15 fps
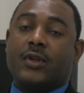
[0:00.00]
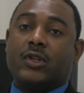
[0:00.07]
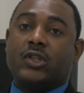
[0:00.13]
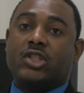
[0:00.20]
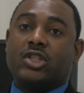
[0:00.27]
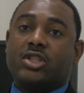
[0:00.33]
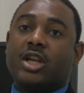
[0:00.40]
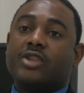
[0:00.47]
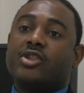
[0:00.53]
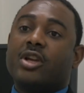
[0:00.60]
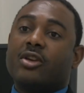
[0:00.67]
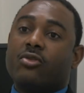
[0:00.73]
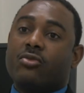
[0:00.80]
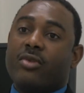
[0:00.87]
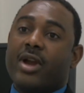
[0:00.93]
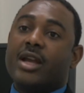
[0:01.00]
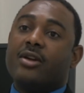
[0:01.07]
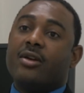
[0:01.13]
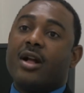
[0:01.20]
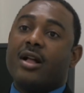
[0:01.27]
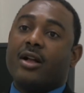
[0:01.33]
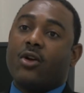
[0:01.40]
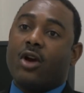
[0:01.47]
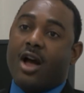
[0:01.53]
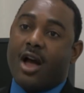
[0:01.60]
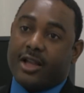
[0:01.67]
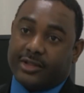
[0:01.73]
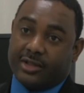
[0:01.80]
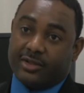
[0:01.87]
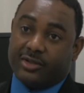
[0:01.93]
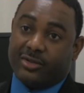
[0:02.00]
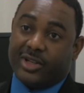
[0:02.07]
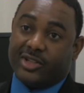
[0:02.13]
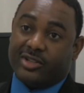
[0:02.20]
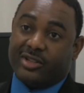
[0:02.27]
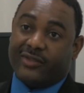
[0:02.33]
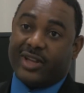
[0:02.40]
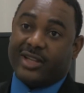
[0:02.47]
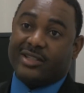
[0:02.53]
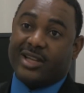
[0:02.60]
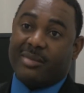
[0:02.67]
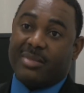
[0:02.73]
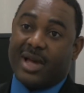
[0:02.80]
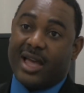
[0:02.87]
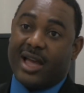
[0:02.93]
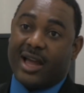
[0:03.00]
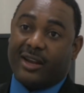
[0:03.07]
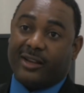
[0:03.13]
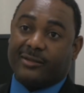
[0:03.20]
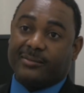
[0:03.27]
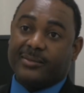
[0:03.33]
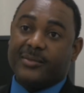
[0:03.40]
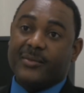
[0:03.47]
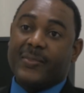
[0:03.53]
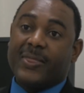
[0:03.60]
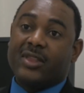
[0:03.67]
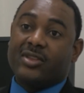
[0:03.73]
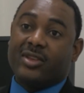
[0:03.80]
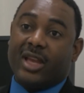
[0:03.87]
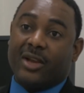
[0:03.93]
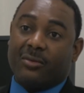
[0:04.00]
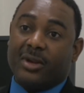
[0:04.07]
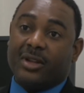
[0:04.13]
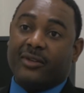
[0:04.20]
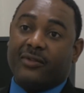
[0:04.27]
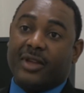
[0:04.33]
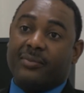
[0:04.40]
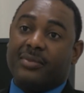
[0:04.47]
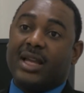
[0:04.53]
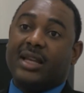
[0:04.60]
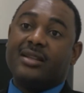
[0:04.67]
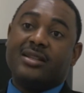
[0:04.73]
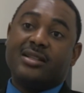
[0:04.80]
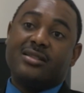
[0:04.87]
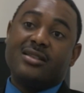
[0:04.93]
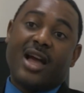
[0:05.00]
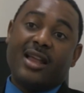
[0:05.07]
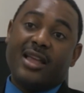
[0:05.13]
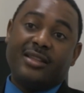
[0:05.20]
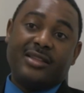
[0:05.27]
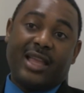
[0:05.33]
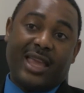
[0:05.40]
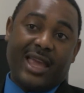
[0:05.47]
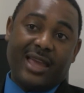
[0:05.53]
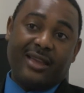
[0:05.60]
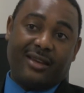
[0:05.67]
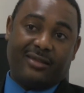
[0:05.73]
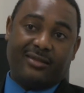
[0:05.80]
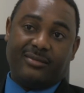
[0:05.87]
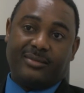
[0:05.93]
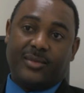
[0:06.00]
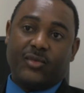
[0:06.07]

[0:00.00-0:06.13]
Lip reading: such a greater concentration of antibiotic to get rid of them that it is not indicated.